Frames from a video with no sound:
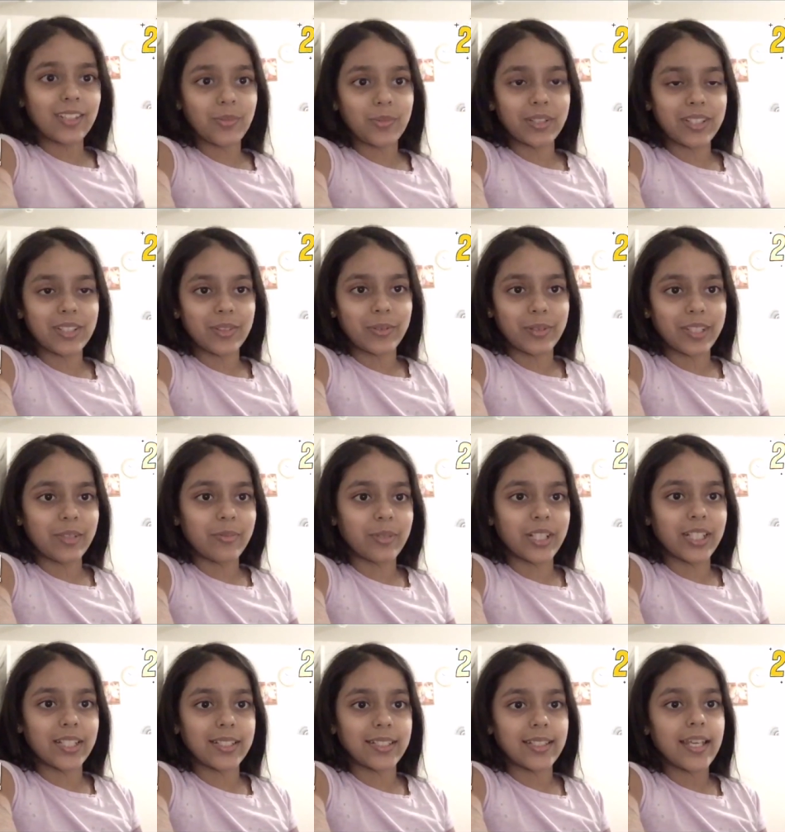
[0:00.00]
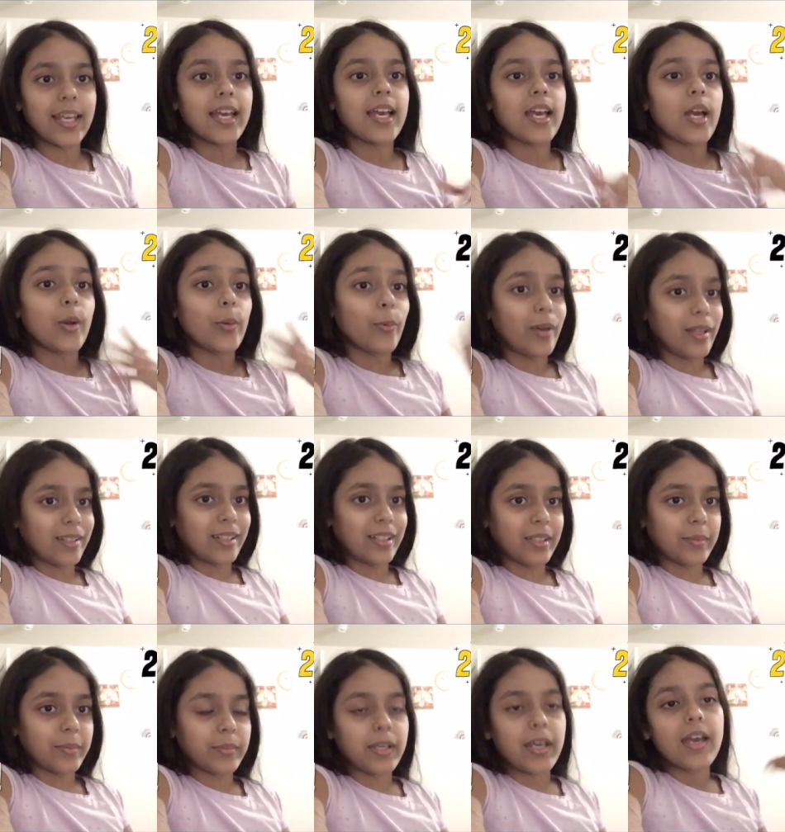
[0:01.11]
2021, welcome.
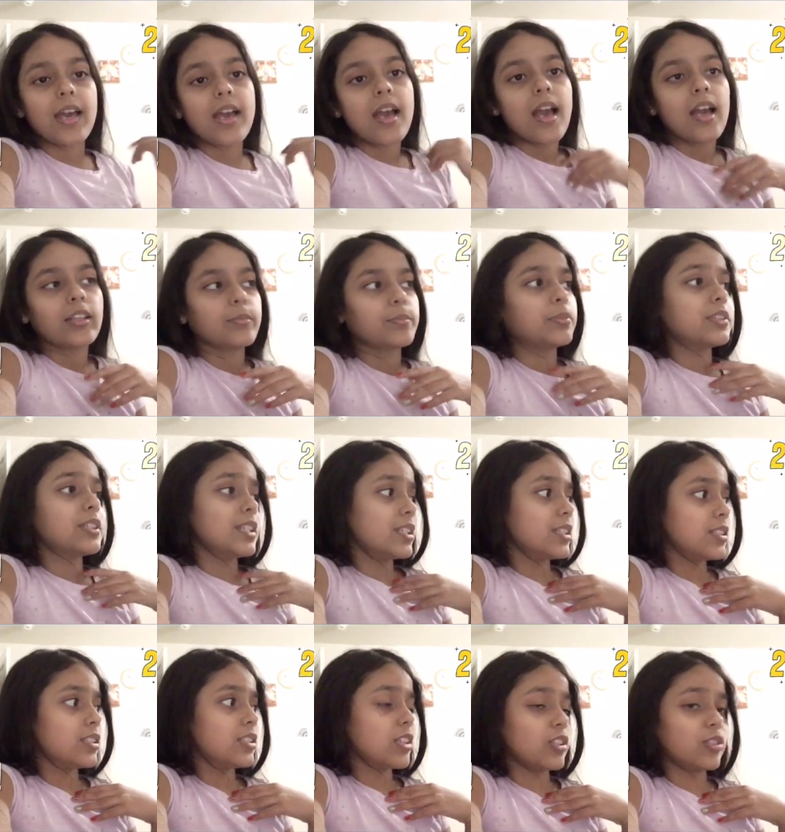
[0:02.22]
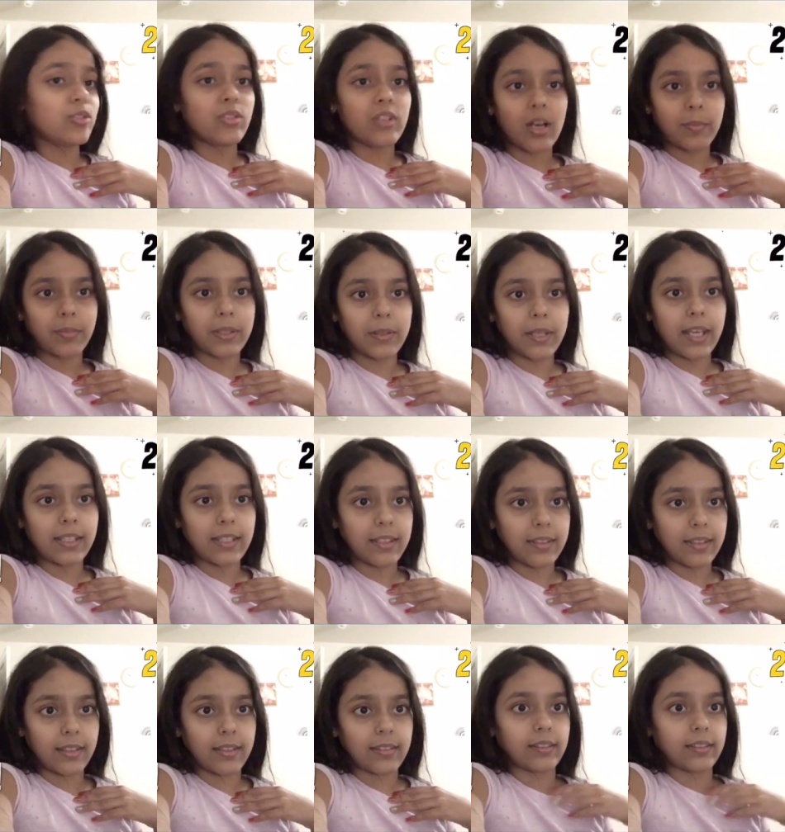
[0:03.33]
Please do not be anything like